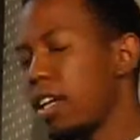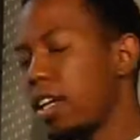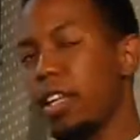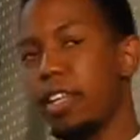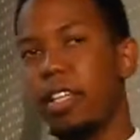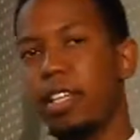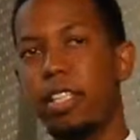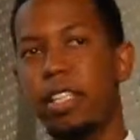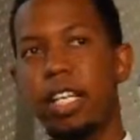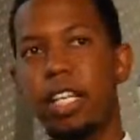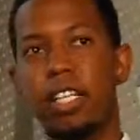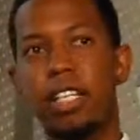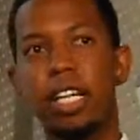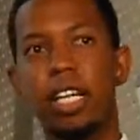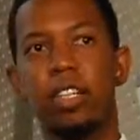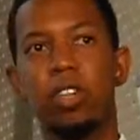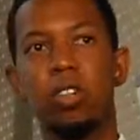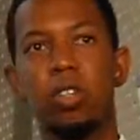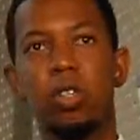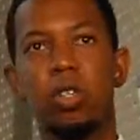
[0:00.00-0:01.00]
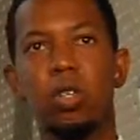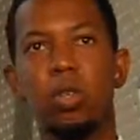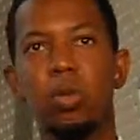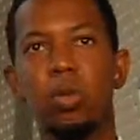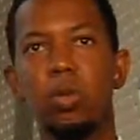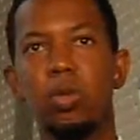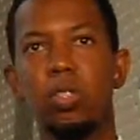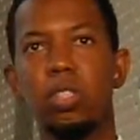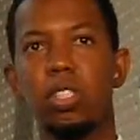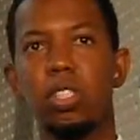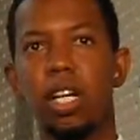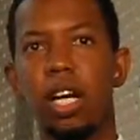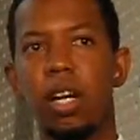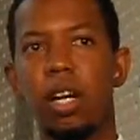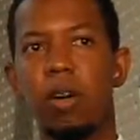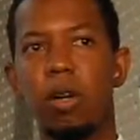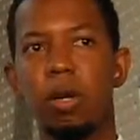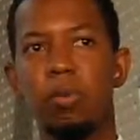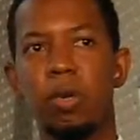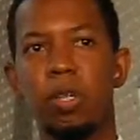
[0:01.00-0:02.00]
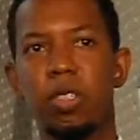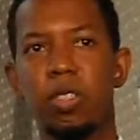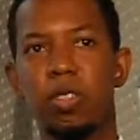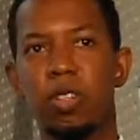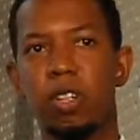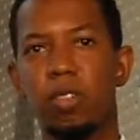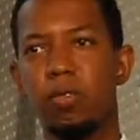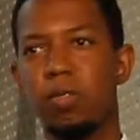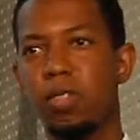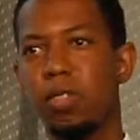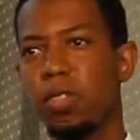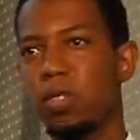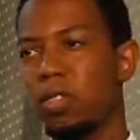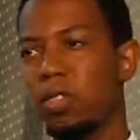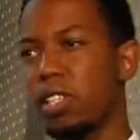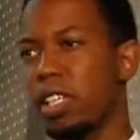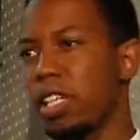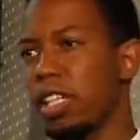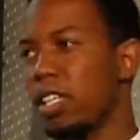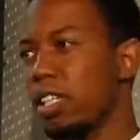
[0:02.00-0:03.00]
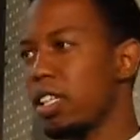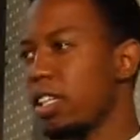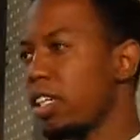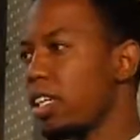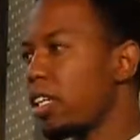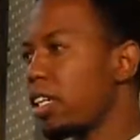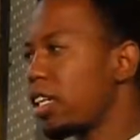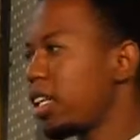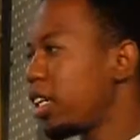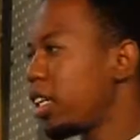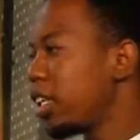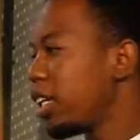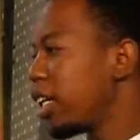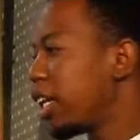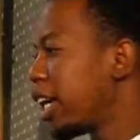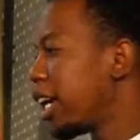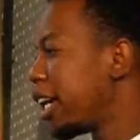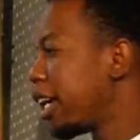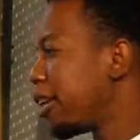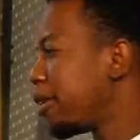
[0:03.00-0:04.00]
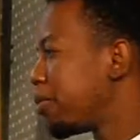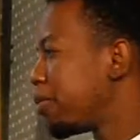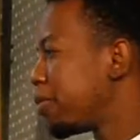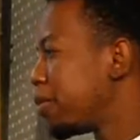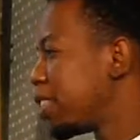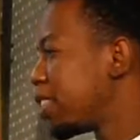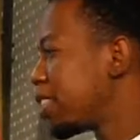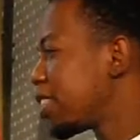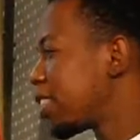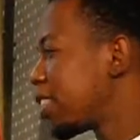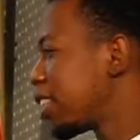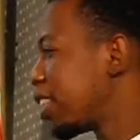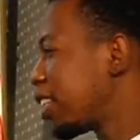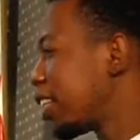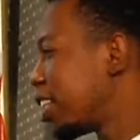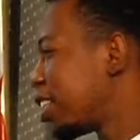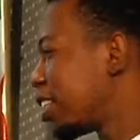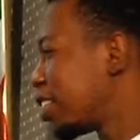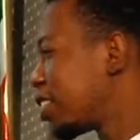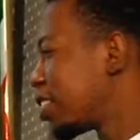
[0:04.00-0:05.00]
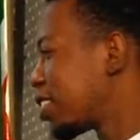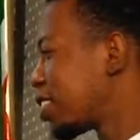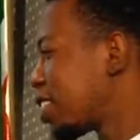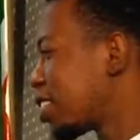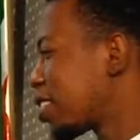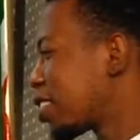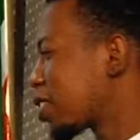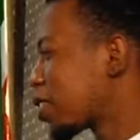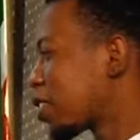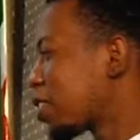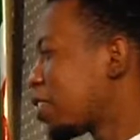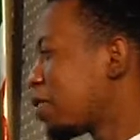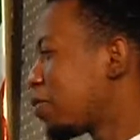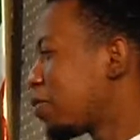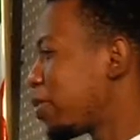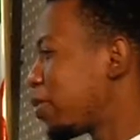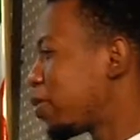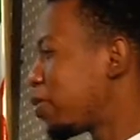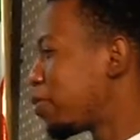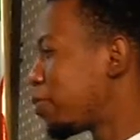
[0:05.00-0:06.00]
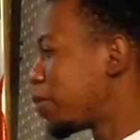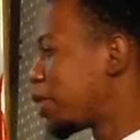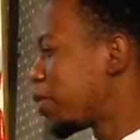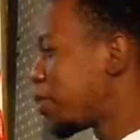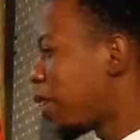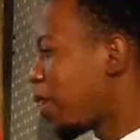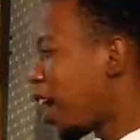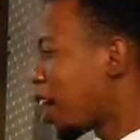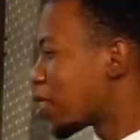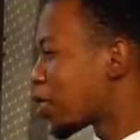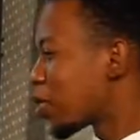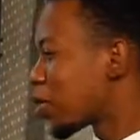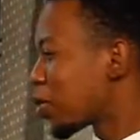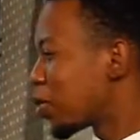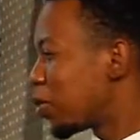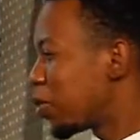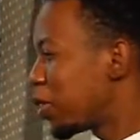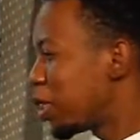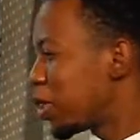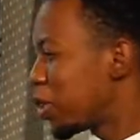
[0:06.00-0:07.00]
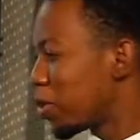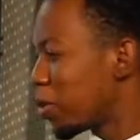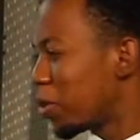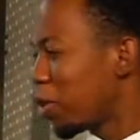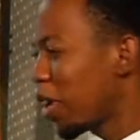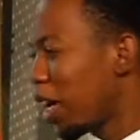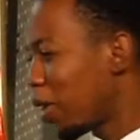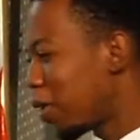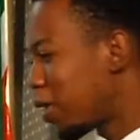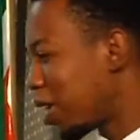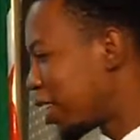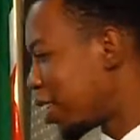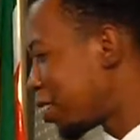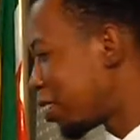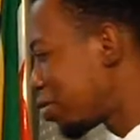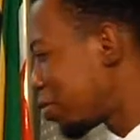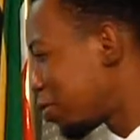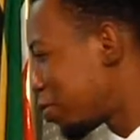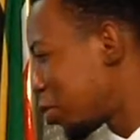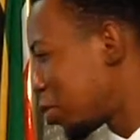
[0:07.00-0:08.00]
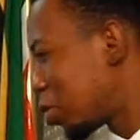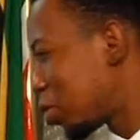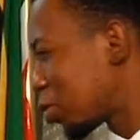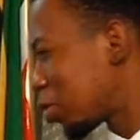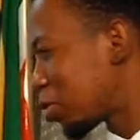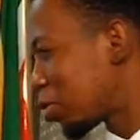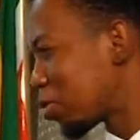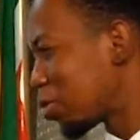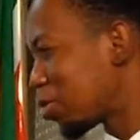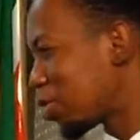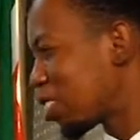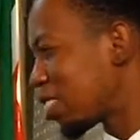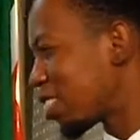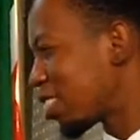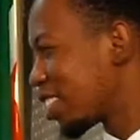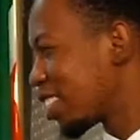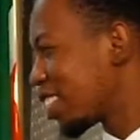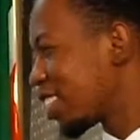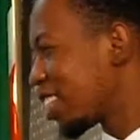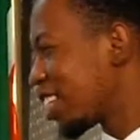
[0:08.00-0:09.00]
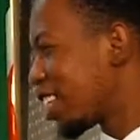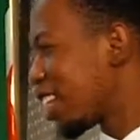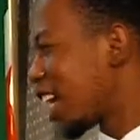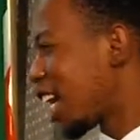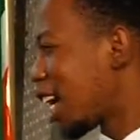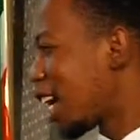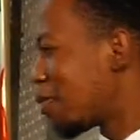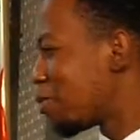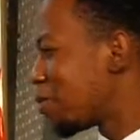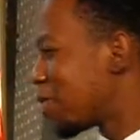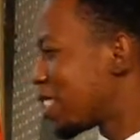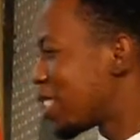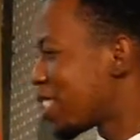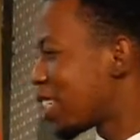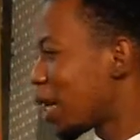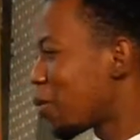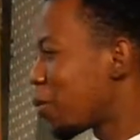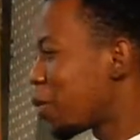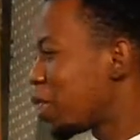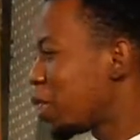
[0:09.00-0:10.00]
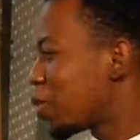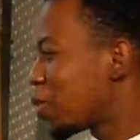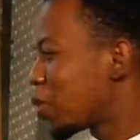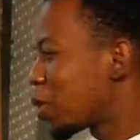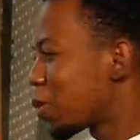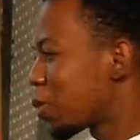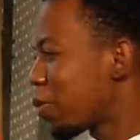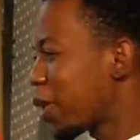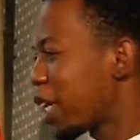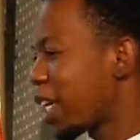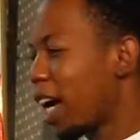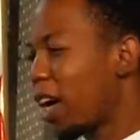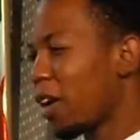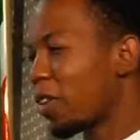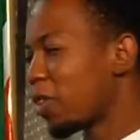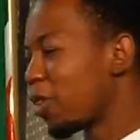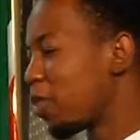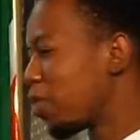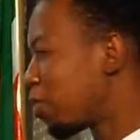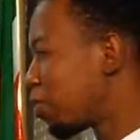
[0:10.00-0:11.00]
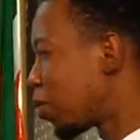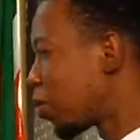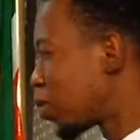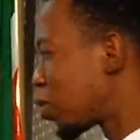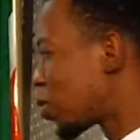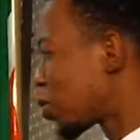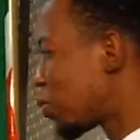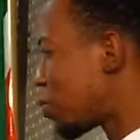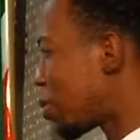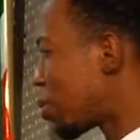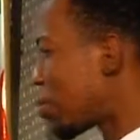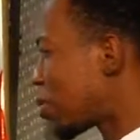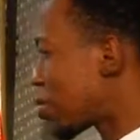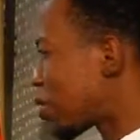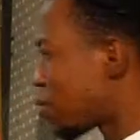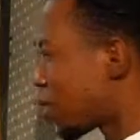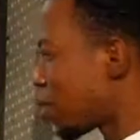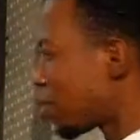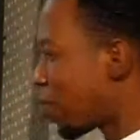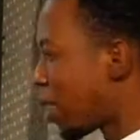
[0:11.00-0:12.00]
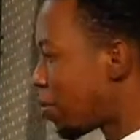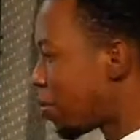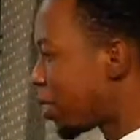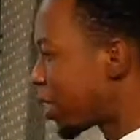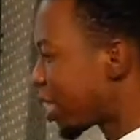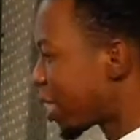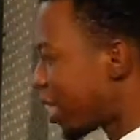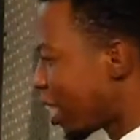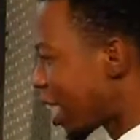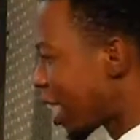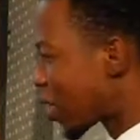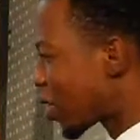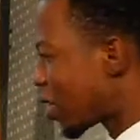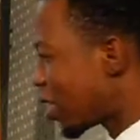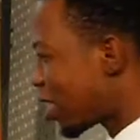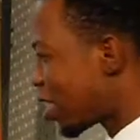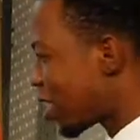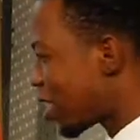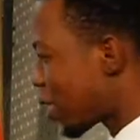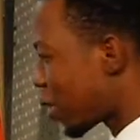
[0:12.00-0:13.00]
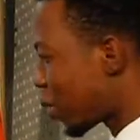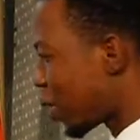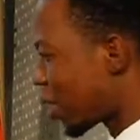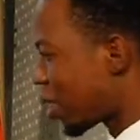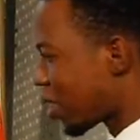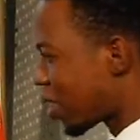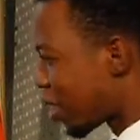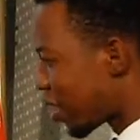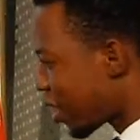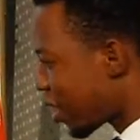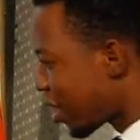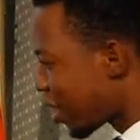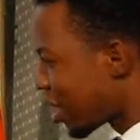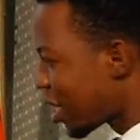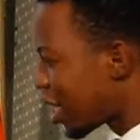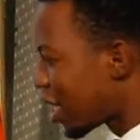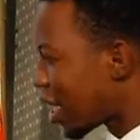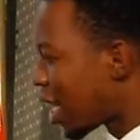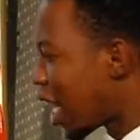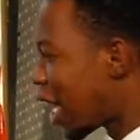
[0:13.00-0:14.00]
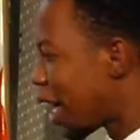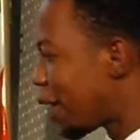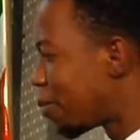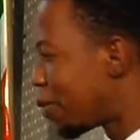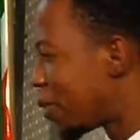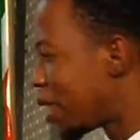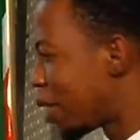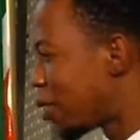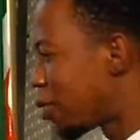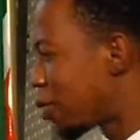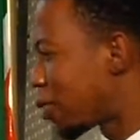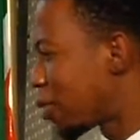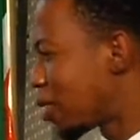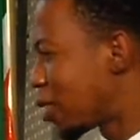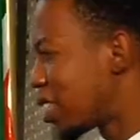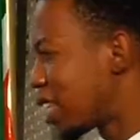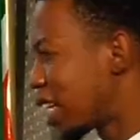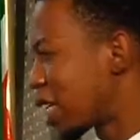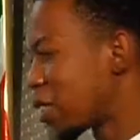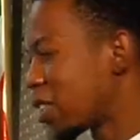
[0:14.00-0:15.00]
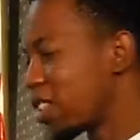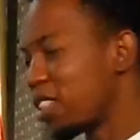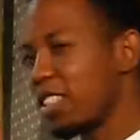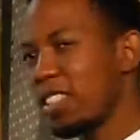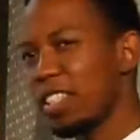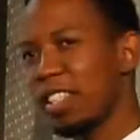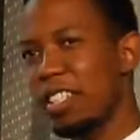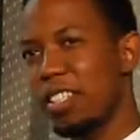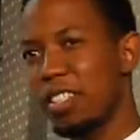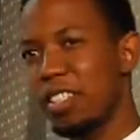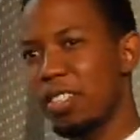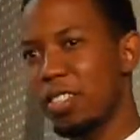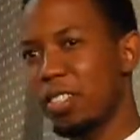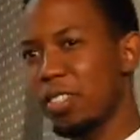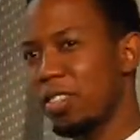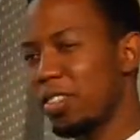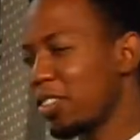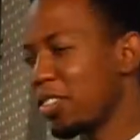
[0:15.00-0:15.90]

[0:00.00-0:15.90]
I think then that concludes our press conference today. Minister and Justice Colopin, we've been asked to redo our photo shoot. This time we need to spread out the report so members of the public can actually see what the reports actually say. So